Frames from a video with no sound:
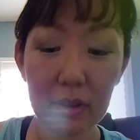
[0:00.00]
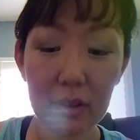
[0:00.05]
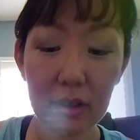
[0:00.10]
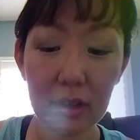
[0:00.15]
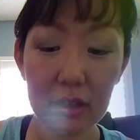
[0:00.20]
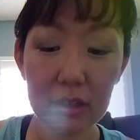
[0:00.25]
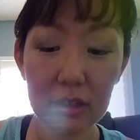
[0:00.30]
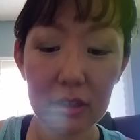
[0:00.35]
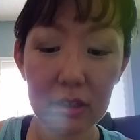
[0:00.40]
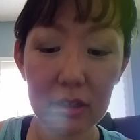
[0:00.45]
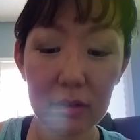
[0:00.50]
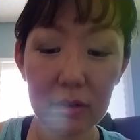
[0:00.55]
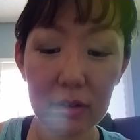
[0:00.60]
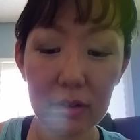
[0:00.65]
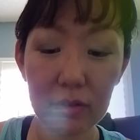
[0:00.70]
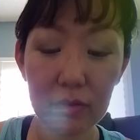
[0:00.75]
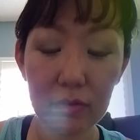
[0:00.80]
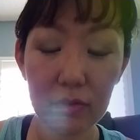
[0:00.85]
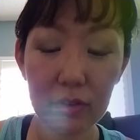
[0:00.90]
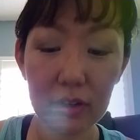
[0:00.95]
It has to do
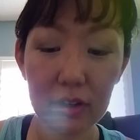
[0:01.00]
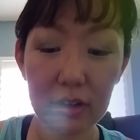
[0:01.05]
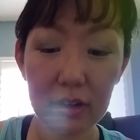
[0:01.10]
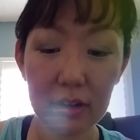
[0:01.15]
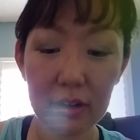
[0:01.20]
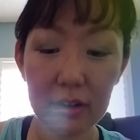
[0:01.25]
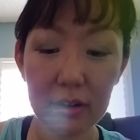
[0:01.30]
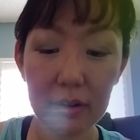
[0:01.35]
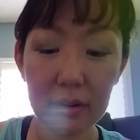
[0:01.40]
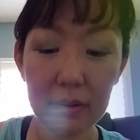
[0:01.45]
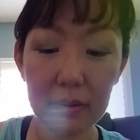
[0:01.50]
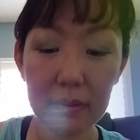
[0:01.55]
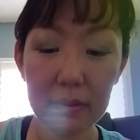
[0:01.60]
with fear.